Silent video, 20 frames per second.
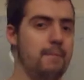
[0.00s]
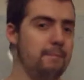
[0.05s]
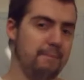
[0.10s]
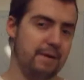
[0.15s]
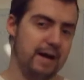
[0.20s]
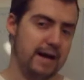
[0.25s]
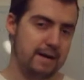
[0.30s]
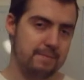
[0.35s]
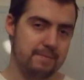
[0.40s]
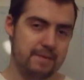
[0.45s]

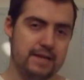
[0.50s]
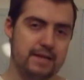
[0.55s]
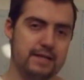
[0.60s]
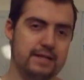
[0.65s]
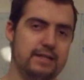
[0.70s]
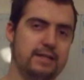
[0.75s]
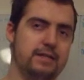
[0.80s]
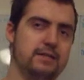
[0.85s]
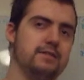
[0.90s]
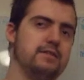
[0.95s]
pop that
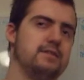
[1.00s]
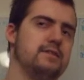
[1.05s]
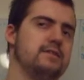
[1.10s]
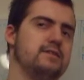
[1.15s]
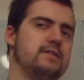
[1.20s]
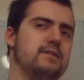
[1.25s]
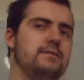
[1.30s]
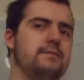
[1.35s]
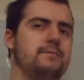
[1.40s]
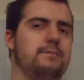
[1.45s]
into your
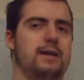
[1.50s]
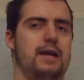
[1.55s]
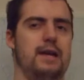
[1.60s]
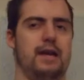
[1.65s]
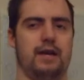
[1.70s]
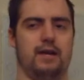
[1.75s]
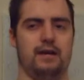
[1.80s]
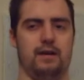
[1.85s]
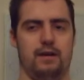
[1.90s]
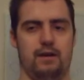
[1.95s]
system,
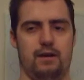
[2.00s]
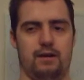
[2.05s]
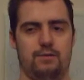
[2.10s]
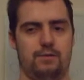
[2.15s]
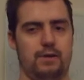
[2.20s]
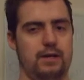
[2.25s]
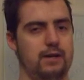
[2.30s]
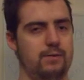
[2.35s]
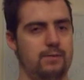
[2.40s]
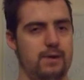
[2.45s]
and
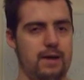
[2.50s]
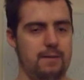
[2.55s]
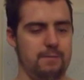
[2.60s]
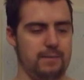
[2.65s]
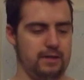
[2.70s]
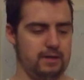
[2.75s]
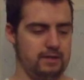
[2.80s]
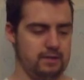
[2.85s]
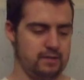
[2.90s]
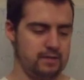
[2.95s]
create a RAM
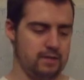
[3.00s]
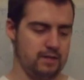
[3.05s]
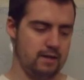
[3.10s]
disk.